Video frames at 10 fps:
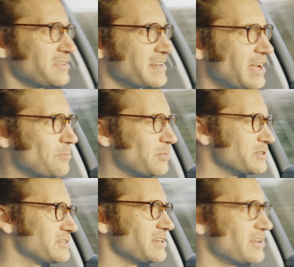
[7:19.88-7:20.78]
it now
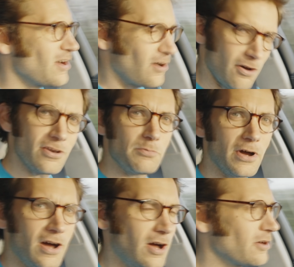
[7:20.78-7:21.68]
puts it on a
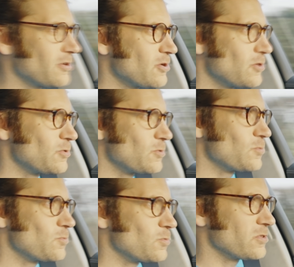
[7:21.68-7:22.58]
par
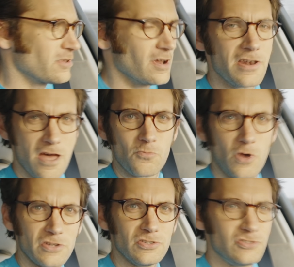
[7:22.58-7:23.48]
with the
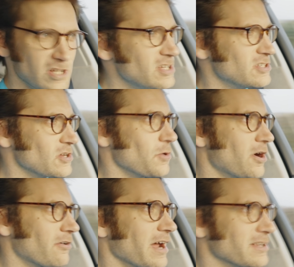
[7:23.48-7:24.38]
991 GT2
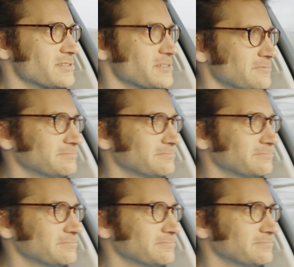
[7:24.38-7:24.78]
RS.